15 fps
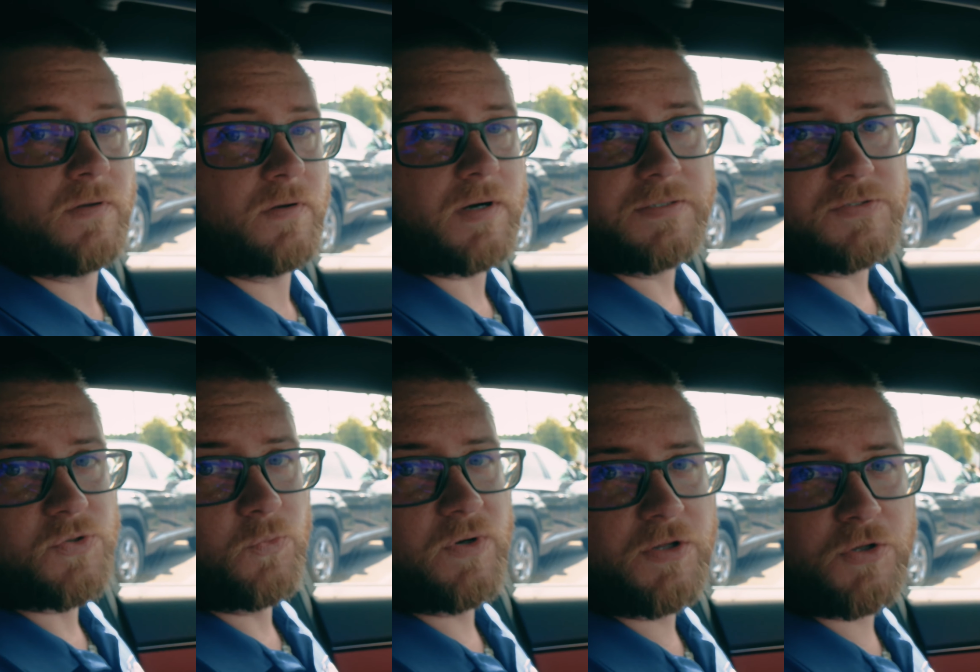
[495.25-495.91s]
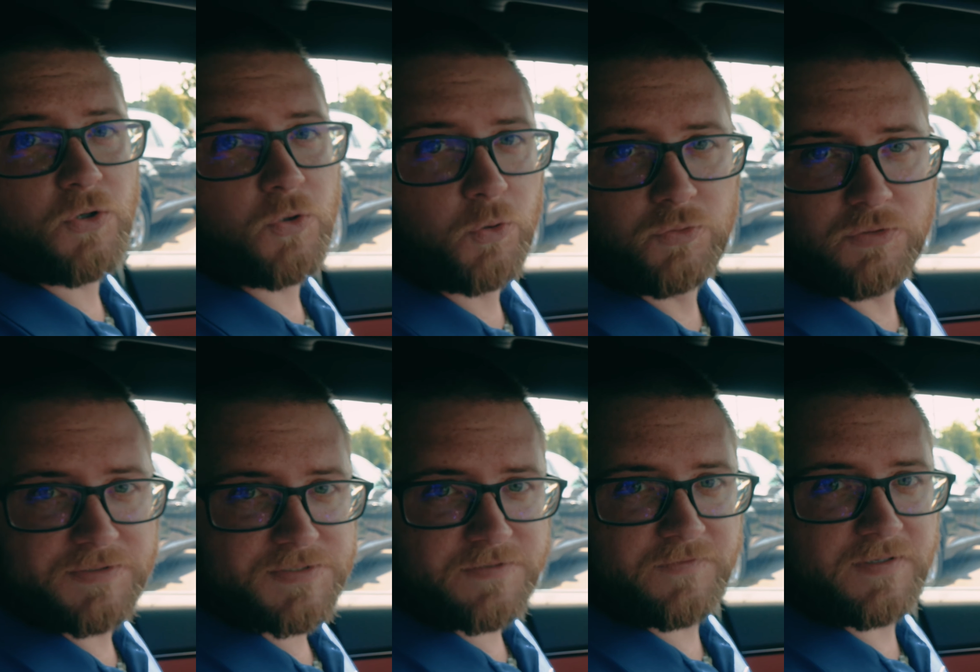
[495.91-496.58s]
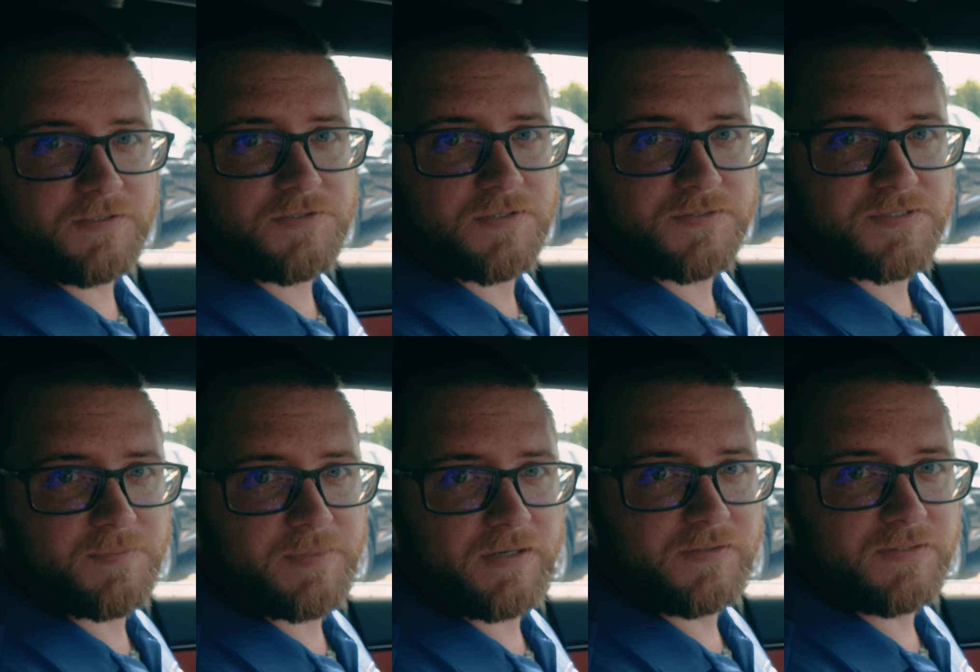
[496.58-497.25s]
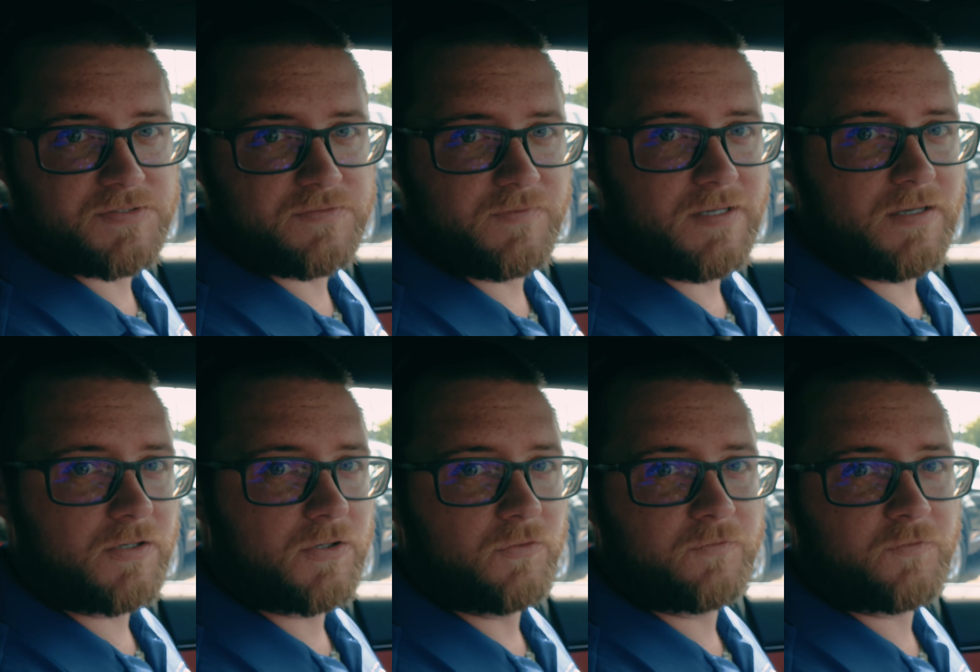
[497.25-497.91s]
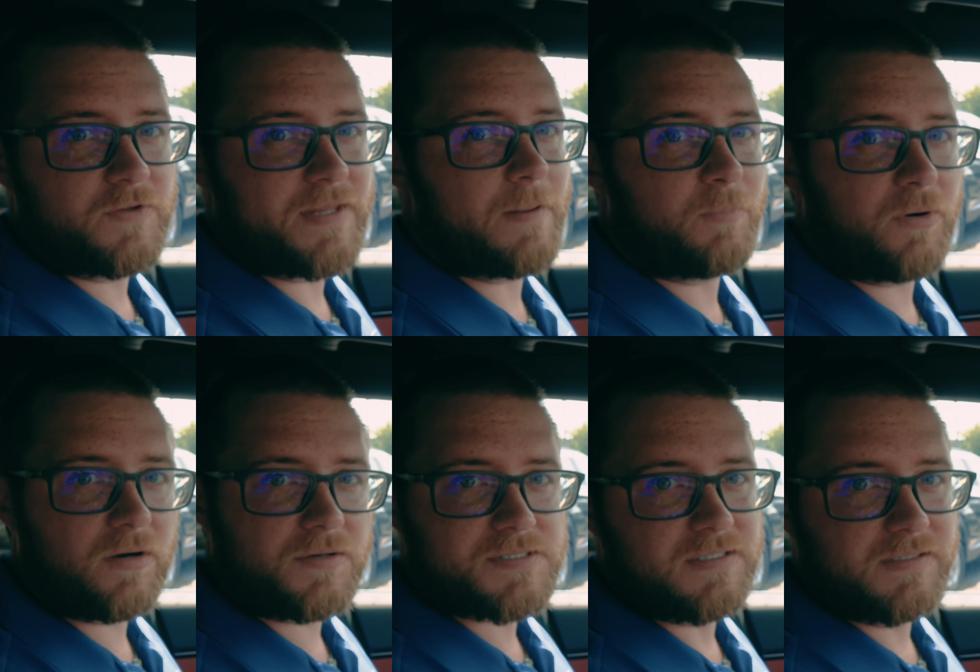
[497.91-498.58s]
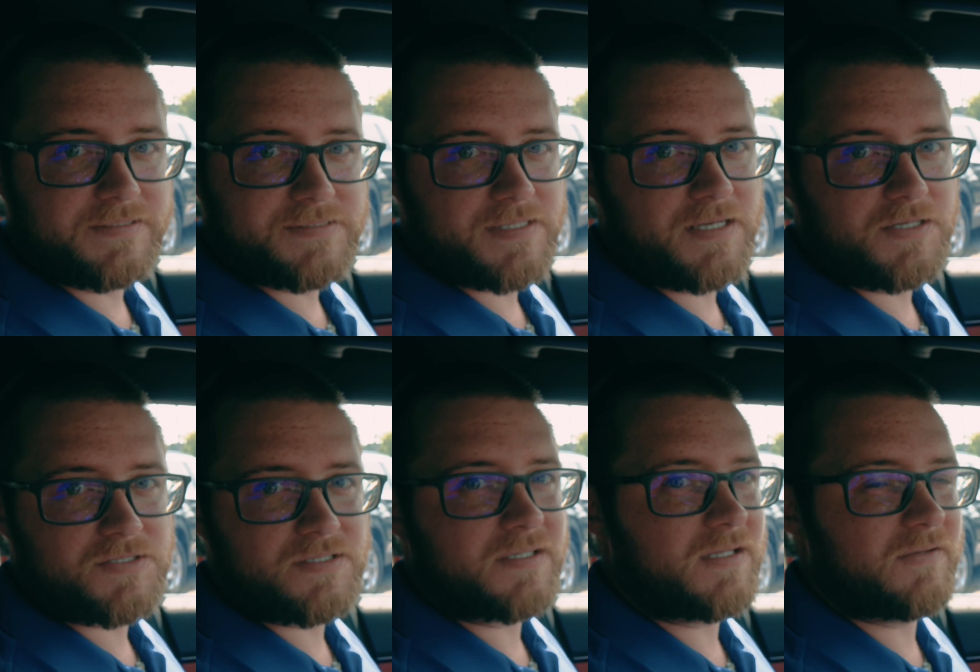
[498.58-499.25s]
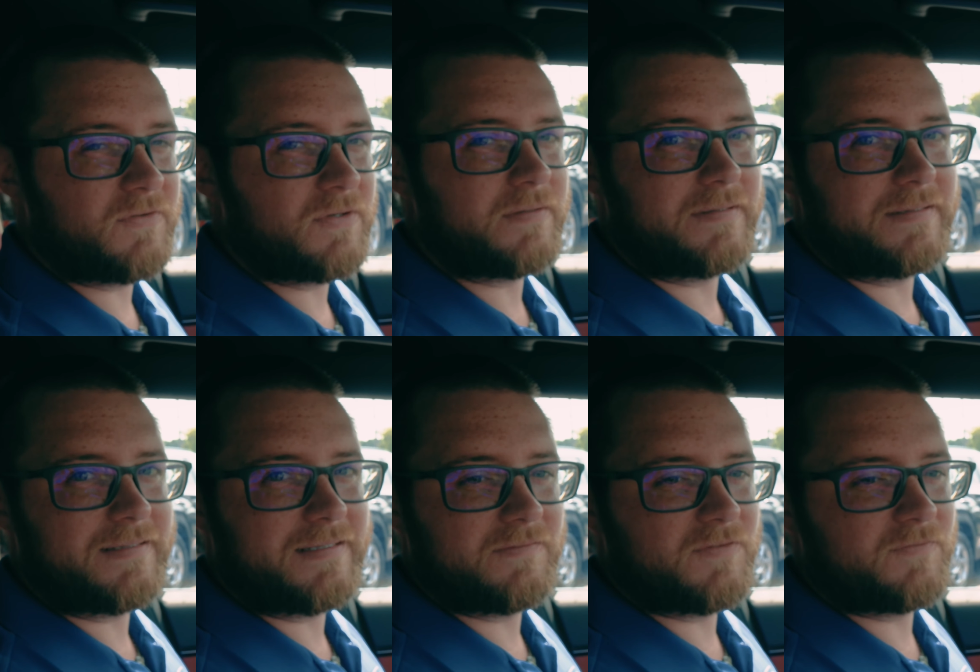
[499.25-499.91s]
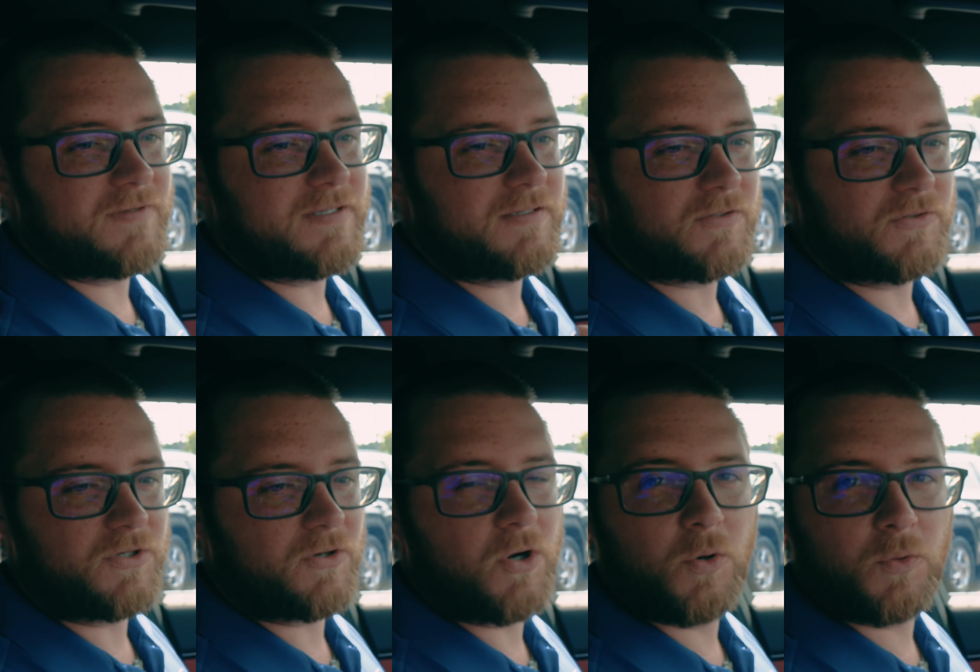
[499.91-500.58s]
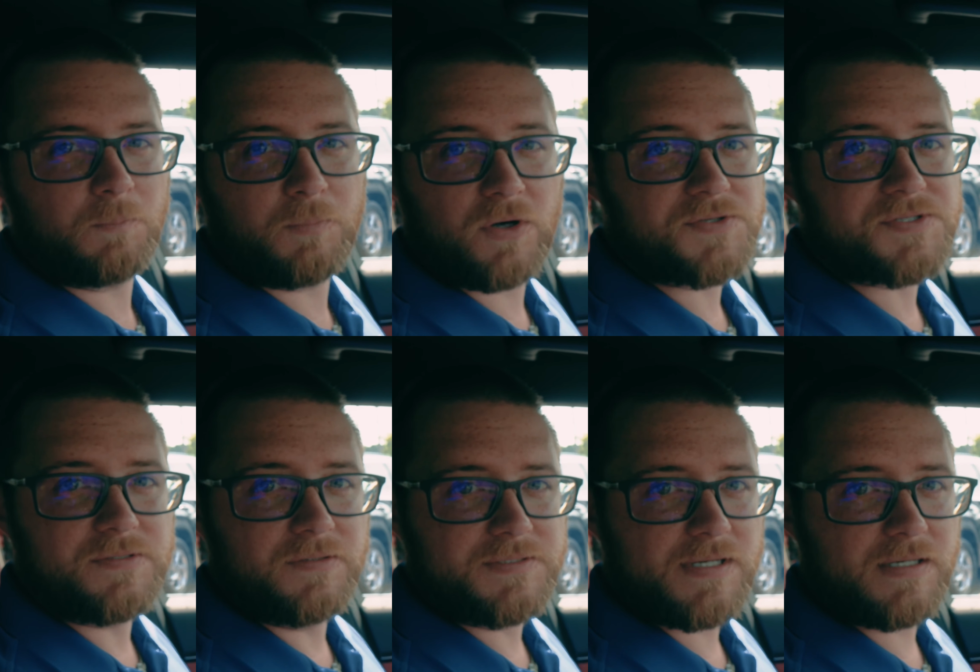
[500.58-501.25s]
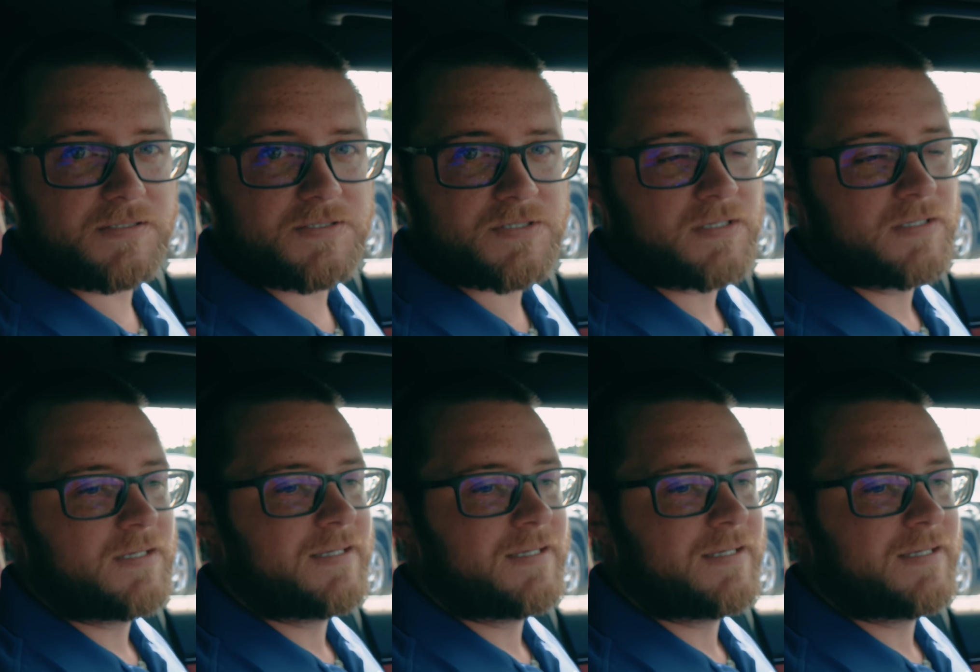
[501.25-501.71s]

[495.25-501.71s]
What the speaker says: All right, so one of the coolest features about this vehicle for that personalization to give the vehicle your own personal touch